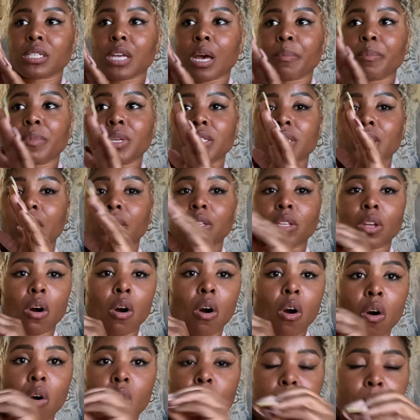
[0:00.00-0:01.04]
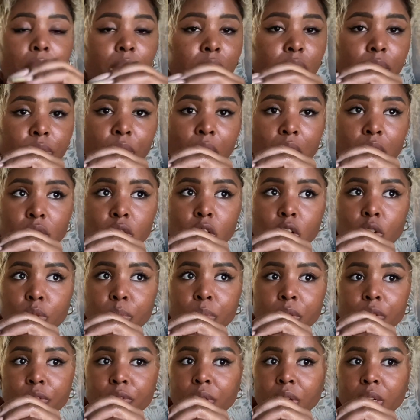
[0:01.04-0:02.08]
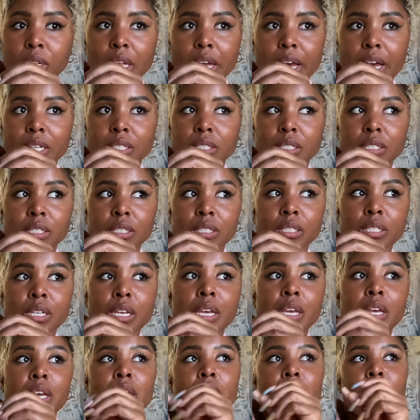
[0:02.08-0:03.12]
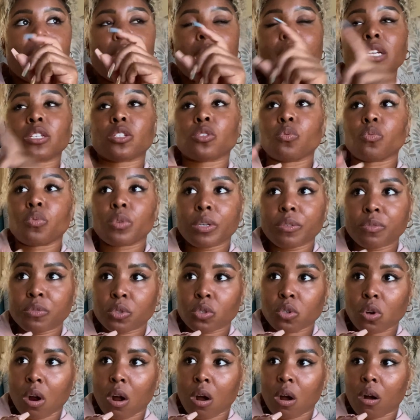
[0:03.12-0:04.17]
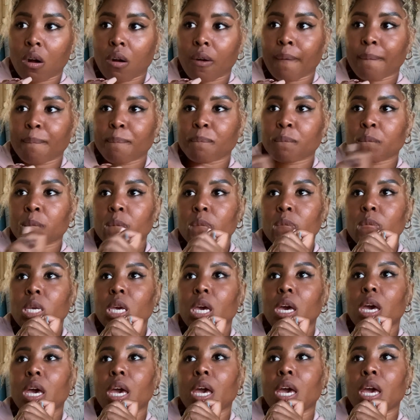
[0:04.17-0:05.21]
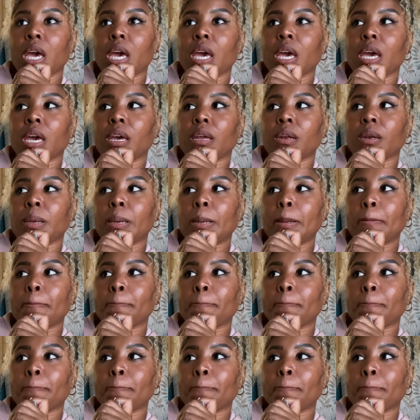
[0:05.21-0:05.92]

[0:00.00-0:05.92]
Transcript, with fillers: I missed like the whole month of October for classes, had to withdraw, and